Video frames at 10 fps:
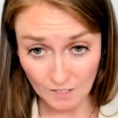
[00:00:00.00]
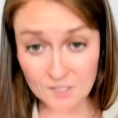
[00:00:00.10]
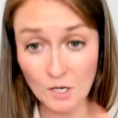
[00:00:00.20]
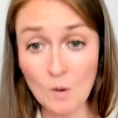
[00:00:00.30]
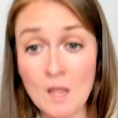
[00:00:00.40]

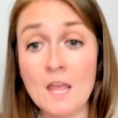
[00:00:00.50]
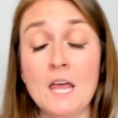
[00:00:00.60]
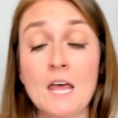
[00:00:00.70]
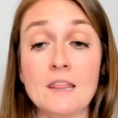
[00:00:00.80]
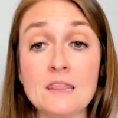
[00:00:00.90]
So
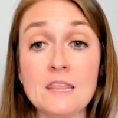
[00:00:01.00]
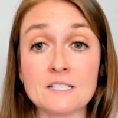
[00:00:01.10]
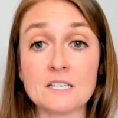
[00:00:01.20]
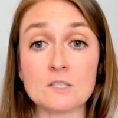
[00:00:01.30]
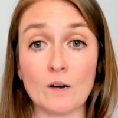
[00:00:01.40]

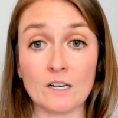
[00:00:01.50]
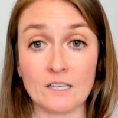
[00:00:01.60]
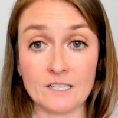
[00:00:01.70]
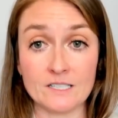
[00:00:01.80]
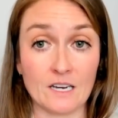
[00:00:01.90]
this is where
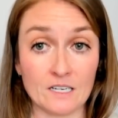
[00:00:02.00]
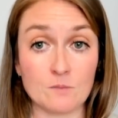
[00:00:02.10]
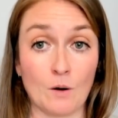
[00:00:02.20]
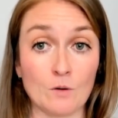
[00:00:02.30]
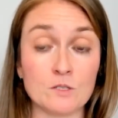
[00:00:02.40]
clinics get
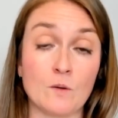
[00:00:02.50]
exposed,